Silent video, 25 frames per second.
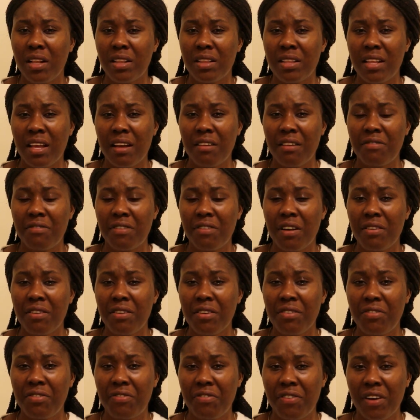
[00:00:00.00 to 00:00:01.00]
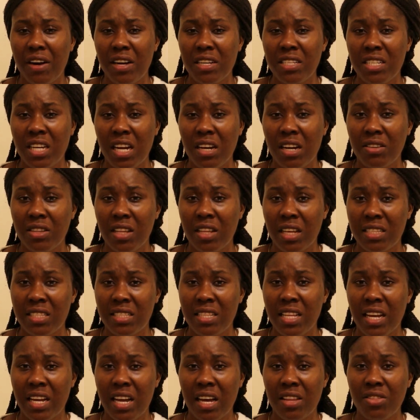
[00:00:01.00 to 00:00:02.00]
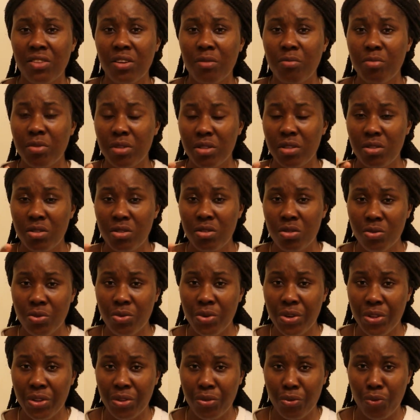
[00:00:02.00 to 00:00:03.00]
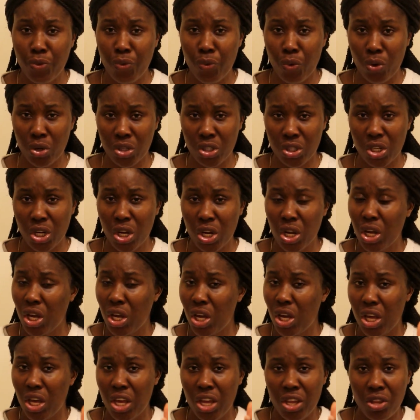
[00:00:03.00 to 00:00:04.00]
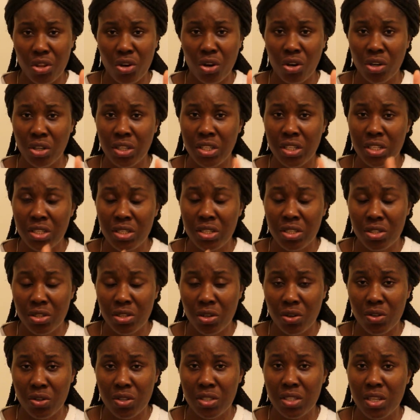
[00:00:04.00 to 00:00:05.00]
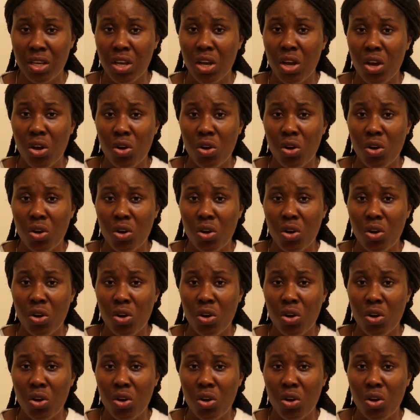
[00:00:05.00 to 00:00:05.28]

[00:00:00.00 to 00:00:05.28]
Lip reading: They are very fragile that they cannot be doing the rush in all these stores.